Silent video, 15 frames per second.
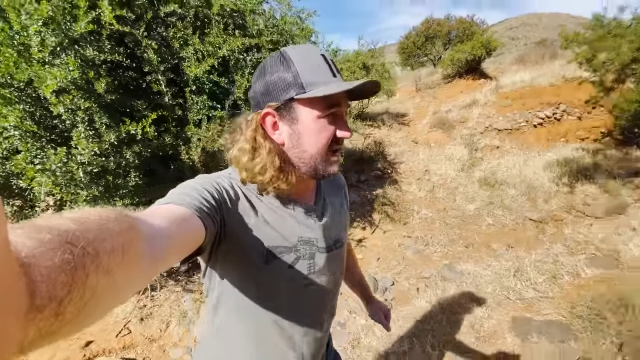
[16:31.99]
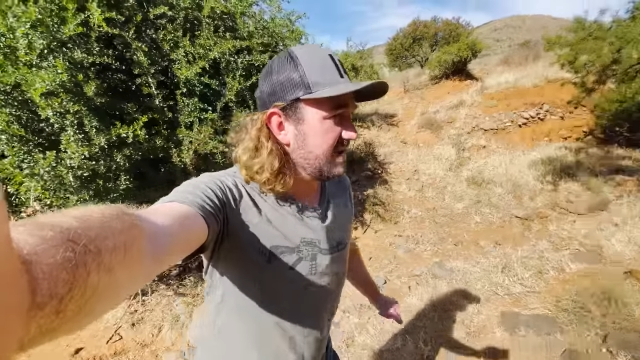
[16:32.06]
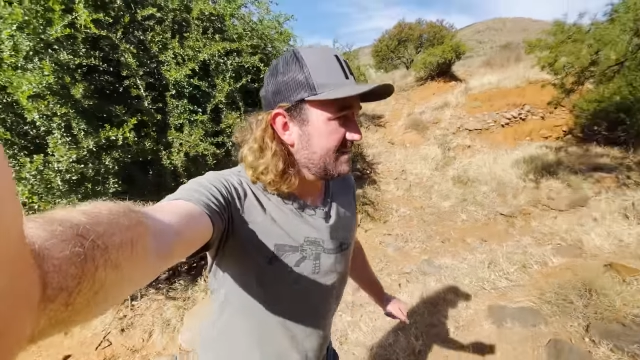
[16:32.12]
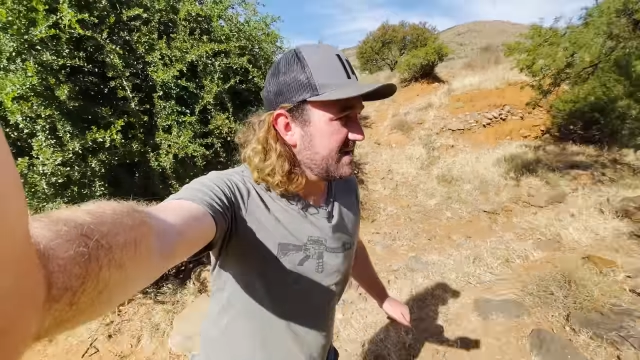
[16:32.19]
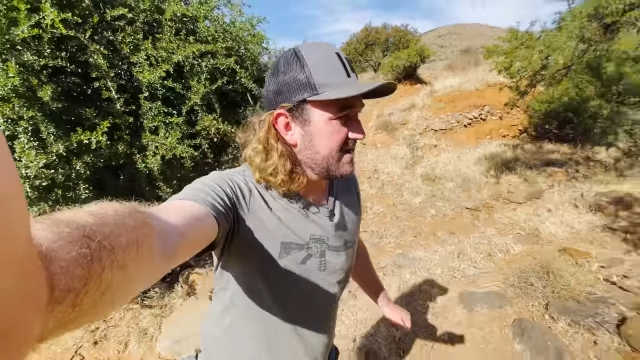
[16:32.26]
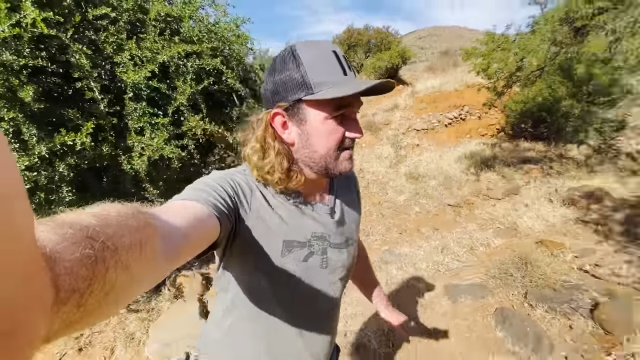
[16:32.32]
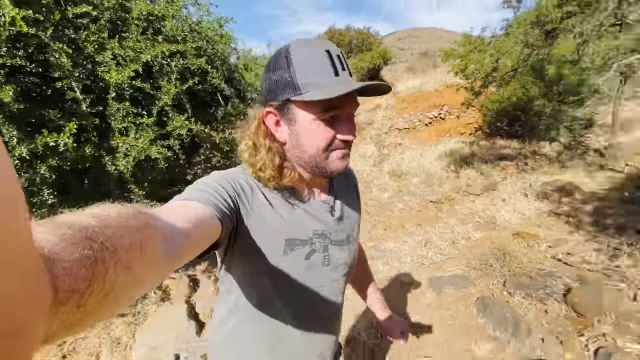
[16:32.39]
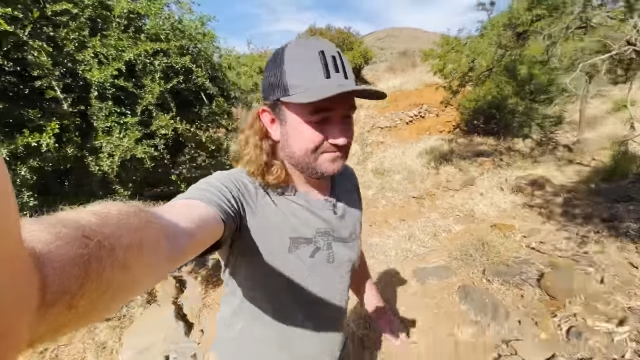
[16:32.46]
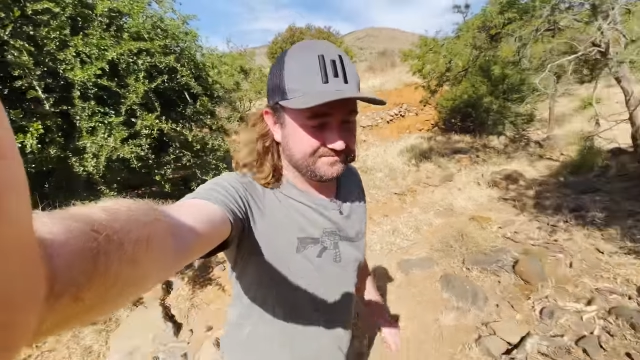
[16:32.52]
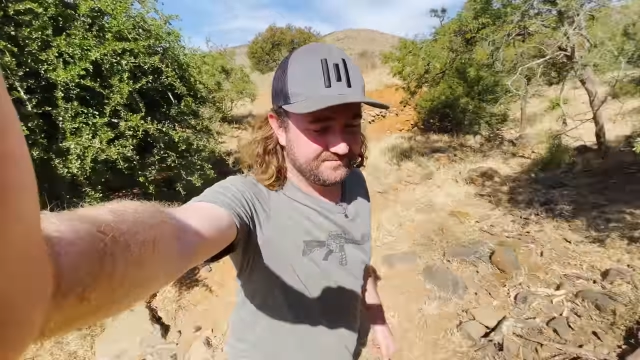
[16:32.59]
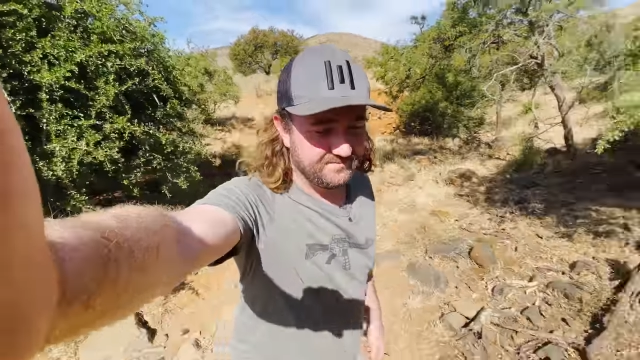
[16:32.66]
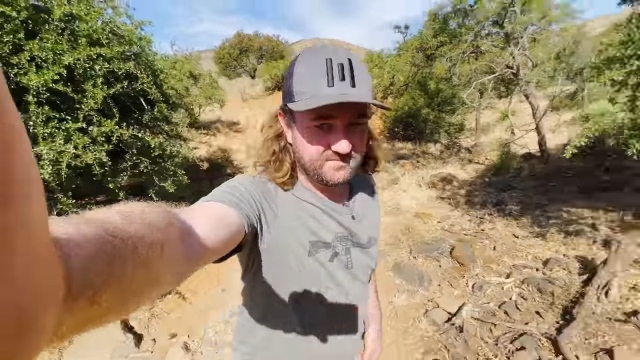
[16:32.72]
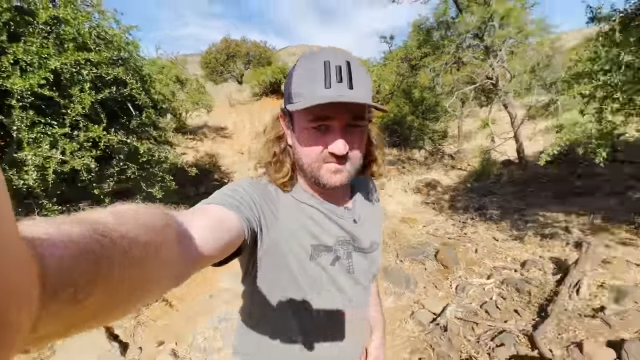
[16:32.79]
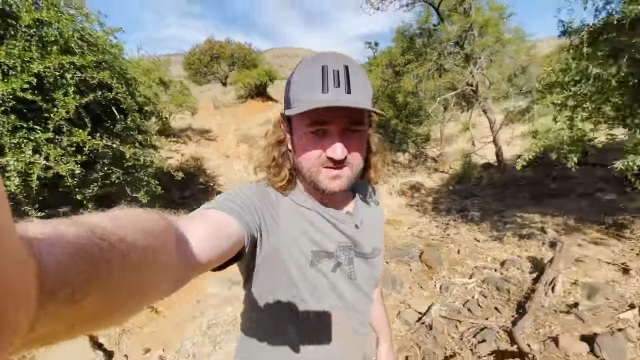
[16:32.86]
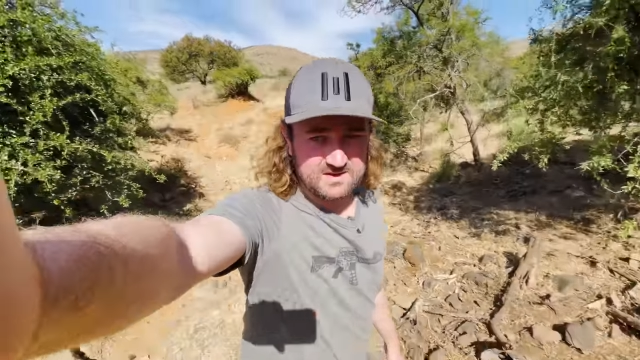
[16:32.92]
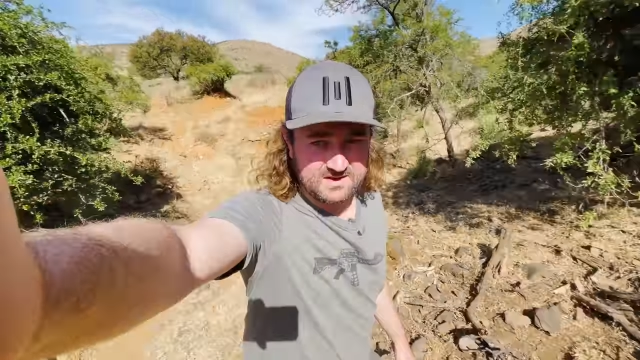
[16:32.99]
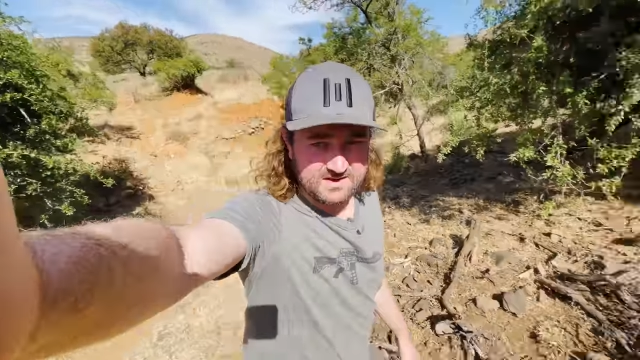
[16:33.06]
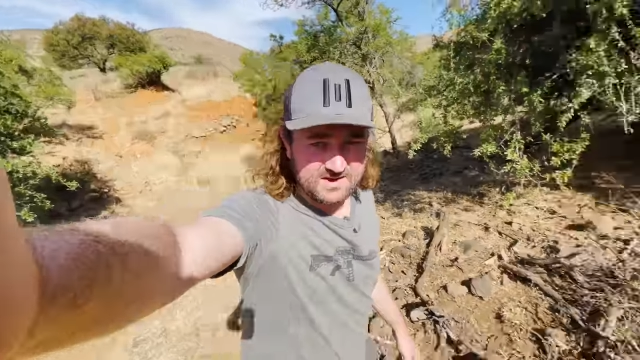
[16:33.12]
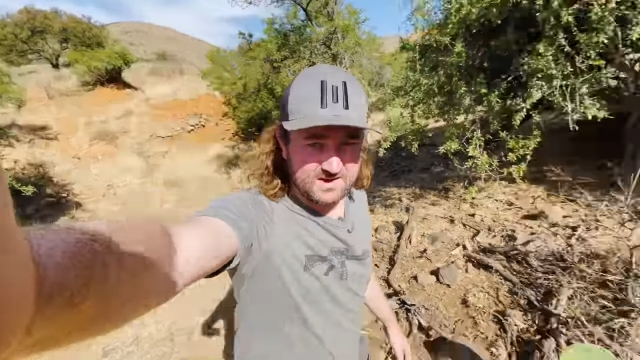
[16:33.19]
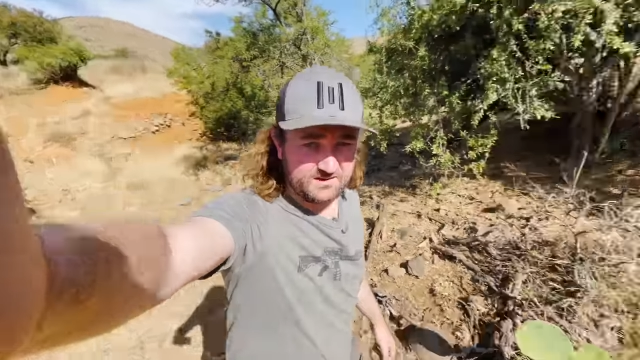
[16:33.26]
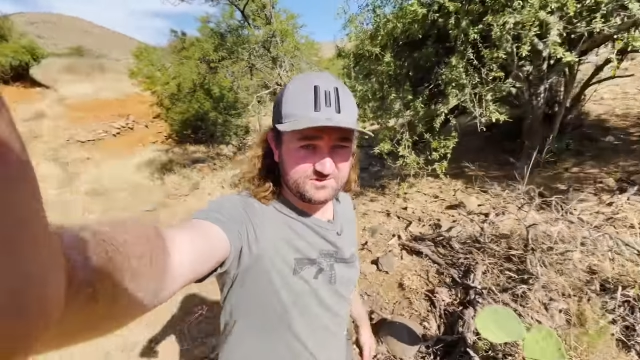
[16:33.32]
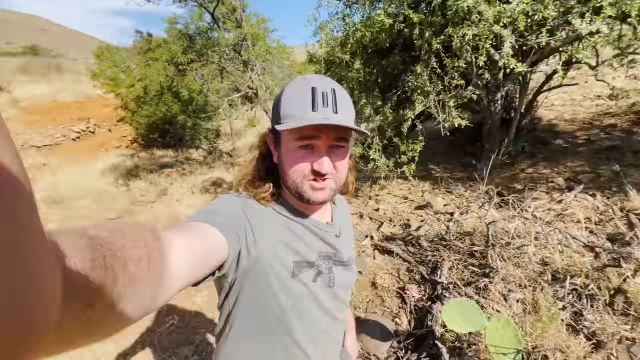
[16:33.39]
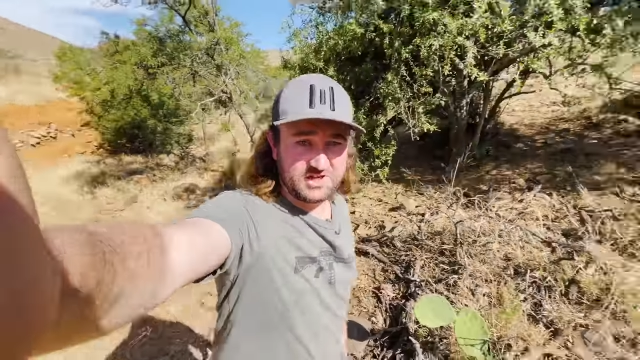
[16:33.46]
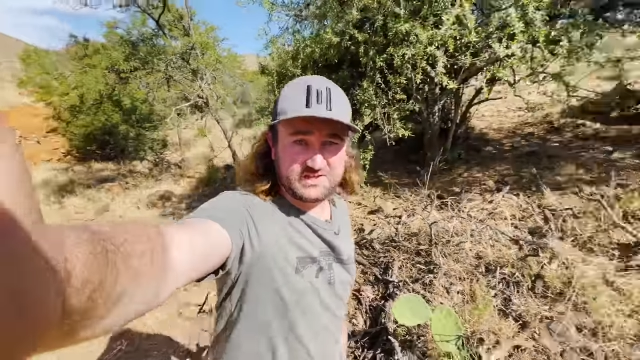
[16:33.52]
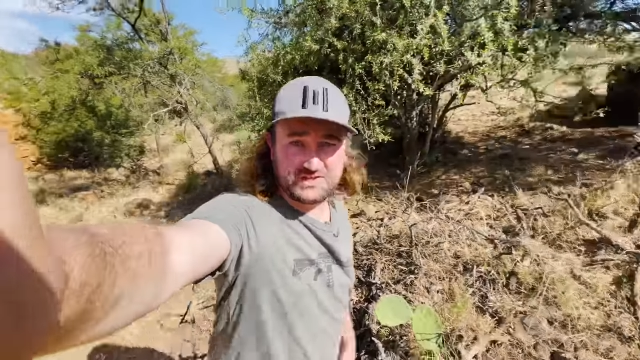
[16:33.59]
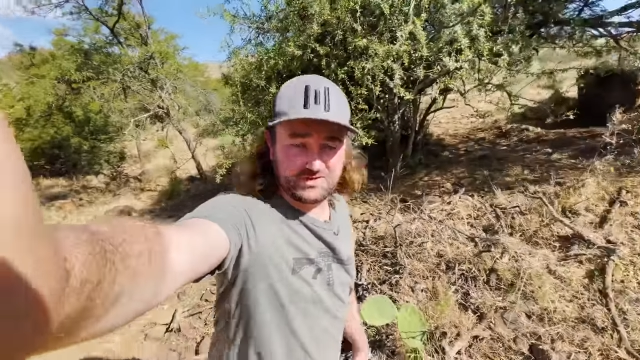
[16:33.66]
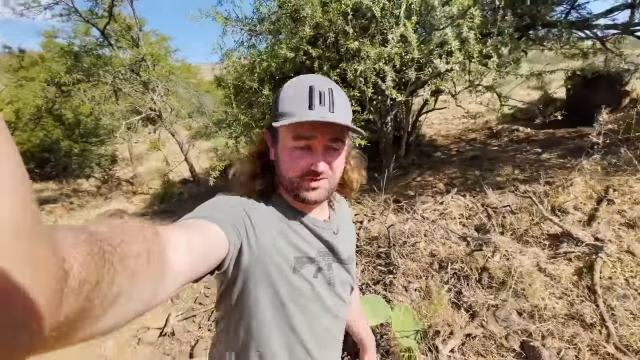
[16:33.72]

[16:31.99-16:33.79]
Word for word: I mean, checked a